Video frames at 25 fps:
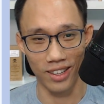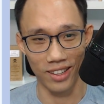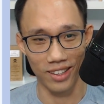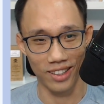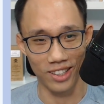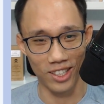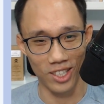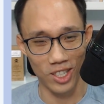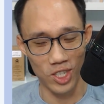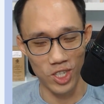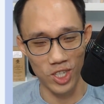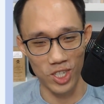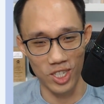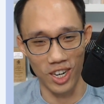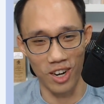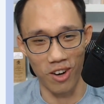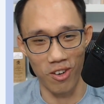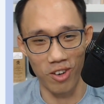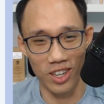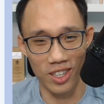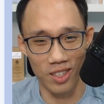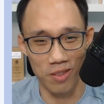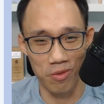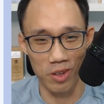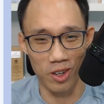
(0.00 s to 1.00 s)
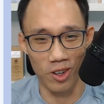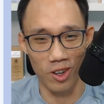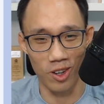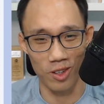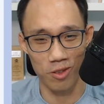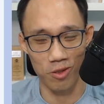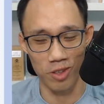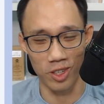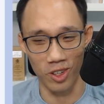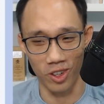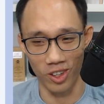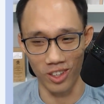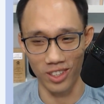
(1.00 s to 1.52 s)
these sharings because we
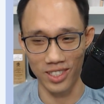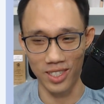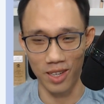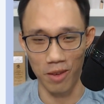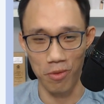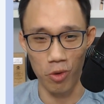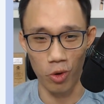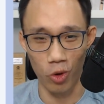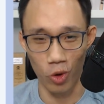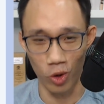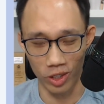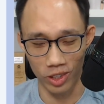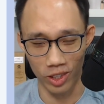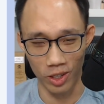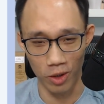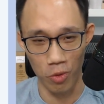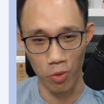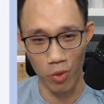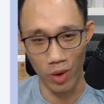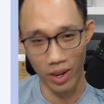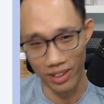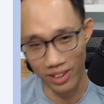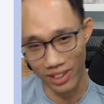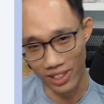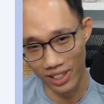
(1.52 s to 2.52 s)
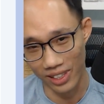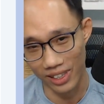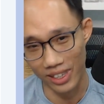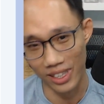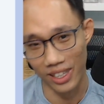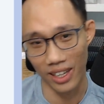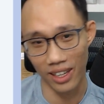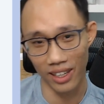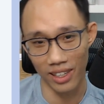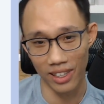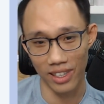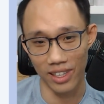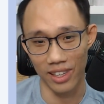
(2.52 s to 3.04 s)
got some Q1
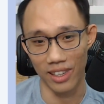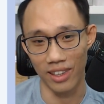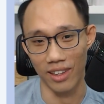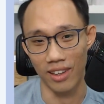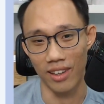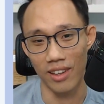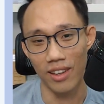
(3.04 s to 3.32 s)
data in.